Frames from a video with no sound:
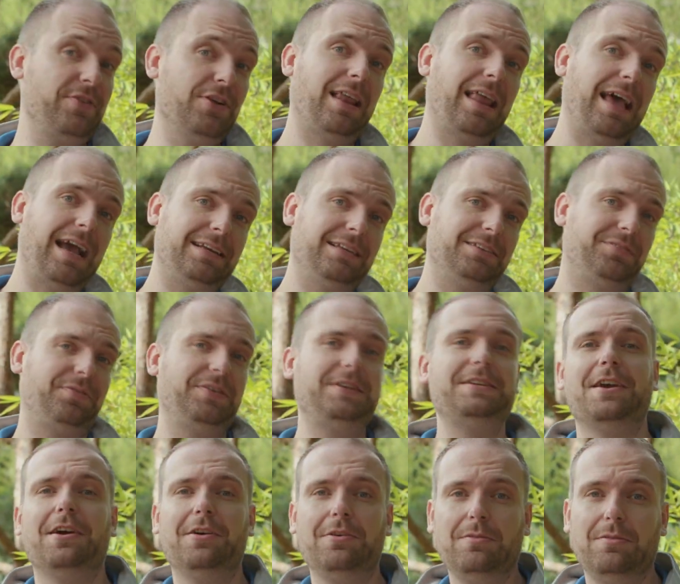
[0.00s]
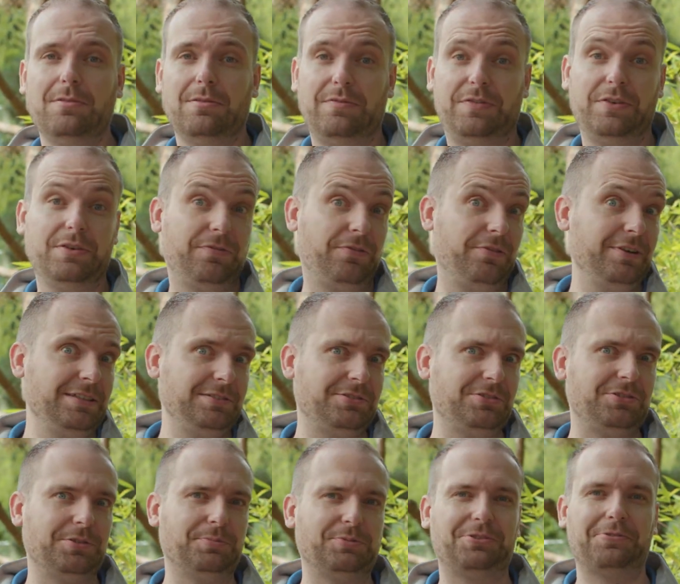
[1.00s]
you like this video, feel free
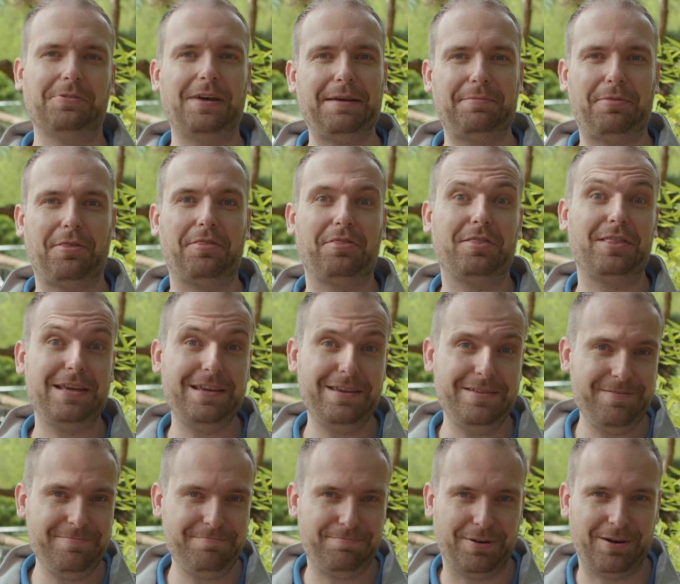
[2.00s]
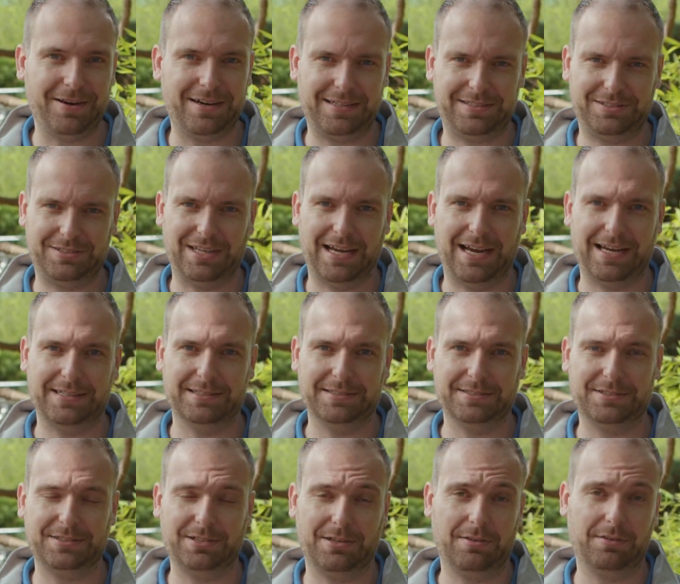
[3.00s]
to subscribe to Theme Park
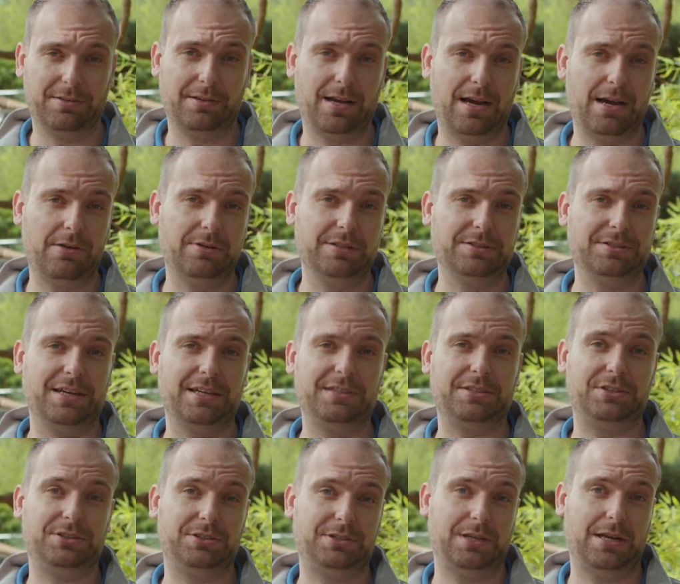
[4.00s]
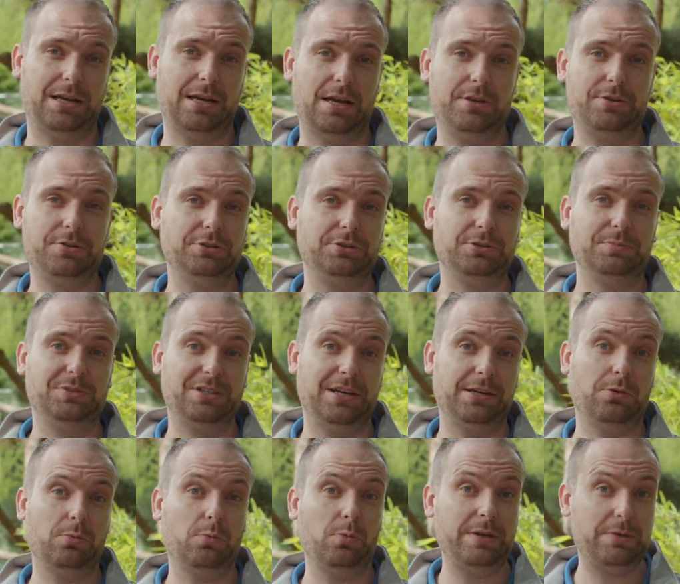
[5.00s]
Science on our Dutch uh, YouTube
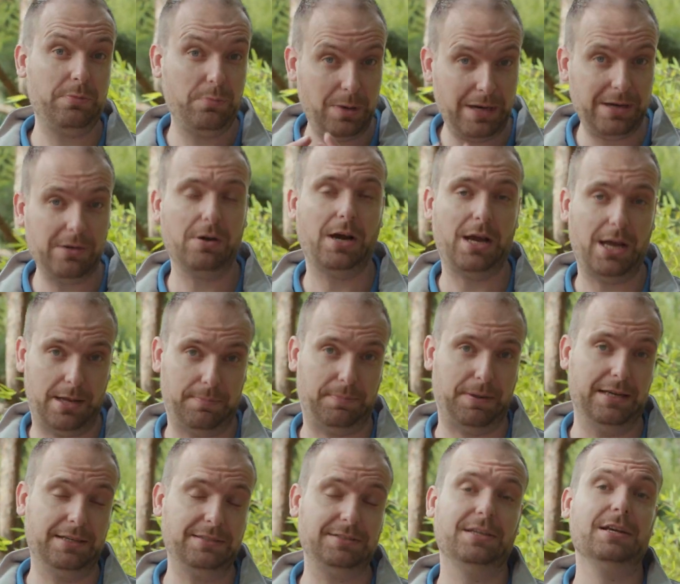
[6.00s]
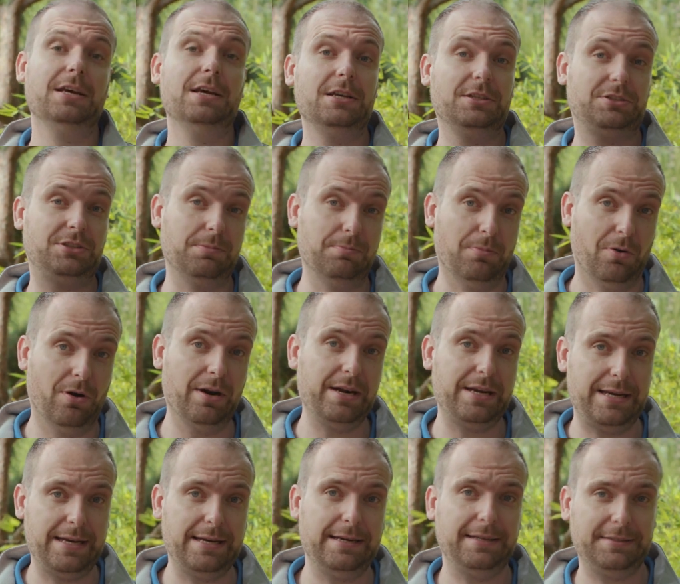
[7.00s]
channel. We will upload some more
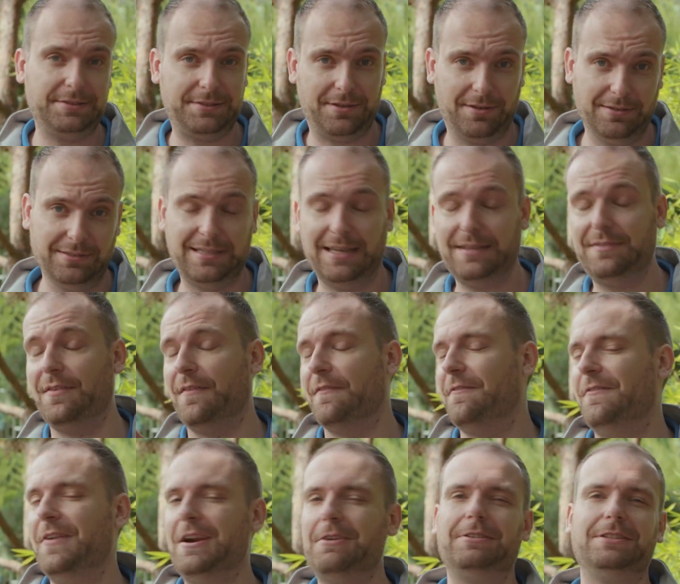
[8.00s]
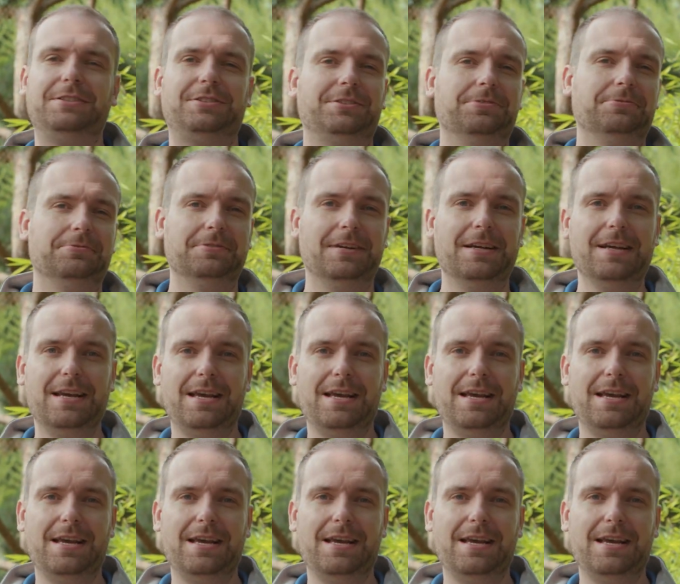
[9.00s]
English content very soon.